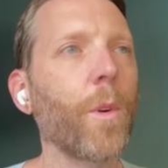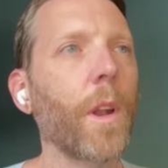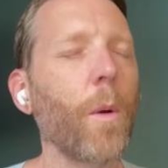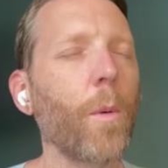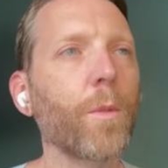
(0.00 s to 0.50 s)
When
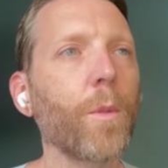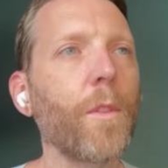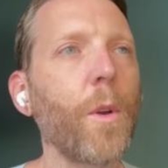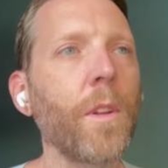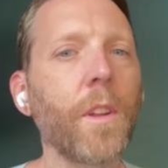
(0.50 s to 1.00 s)
I was
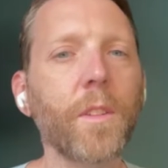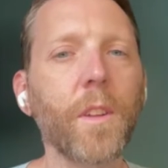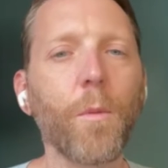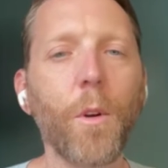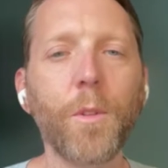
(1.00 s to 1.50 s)
reviewing this,
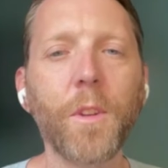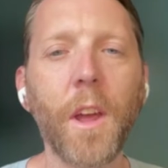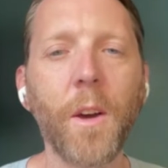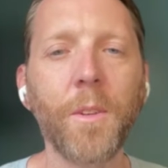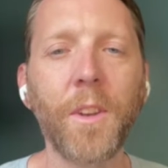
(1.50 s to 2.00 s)
I wrote down